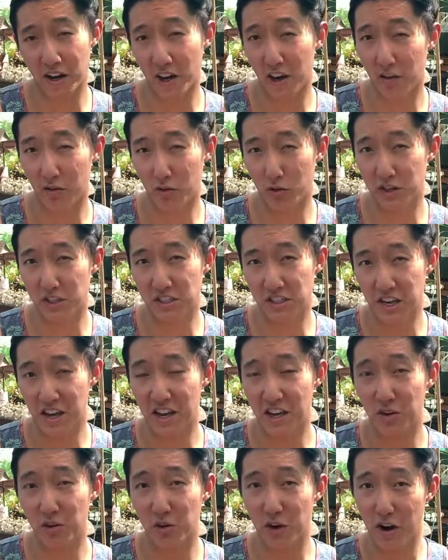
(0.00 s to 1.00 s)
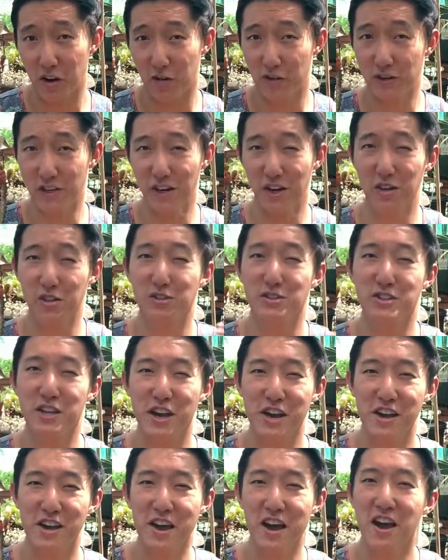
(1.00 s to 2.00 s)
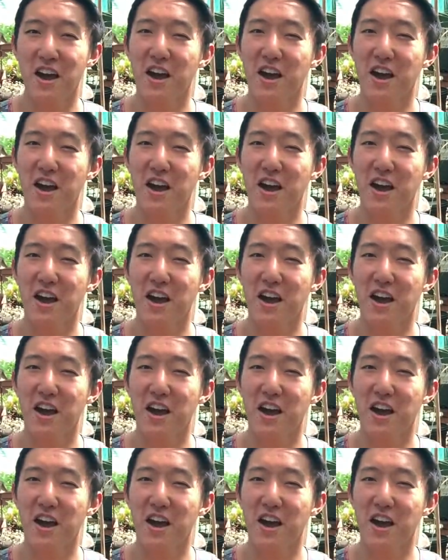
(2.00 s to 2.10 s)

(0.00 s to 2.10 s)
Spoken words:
every day or every other day.